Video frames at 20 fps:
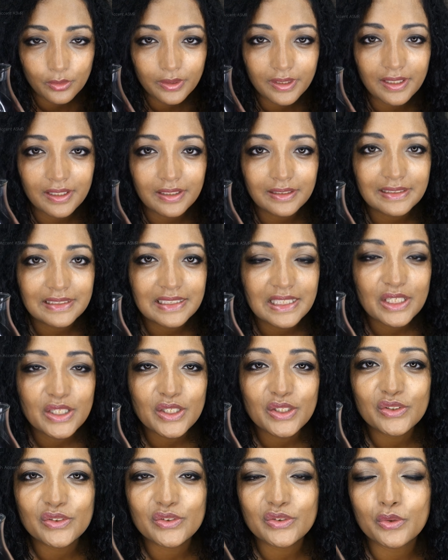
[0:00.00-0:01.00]
Okay,
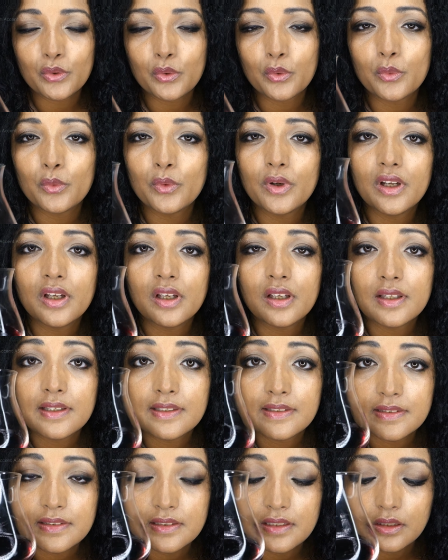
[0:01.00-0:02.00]
so
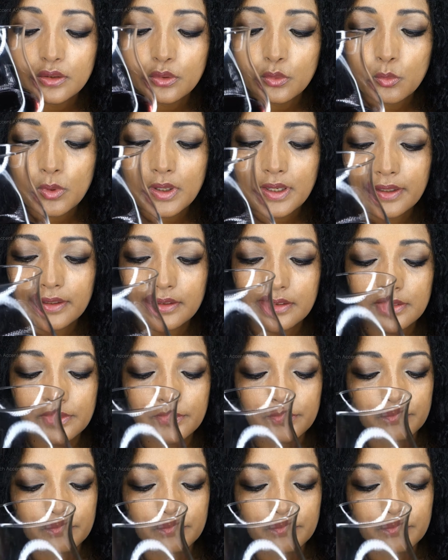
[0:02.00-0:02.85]
see the wine.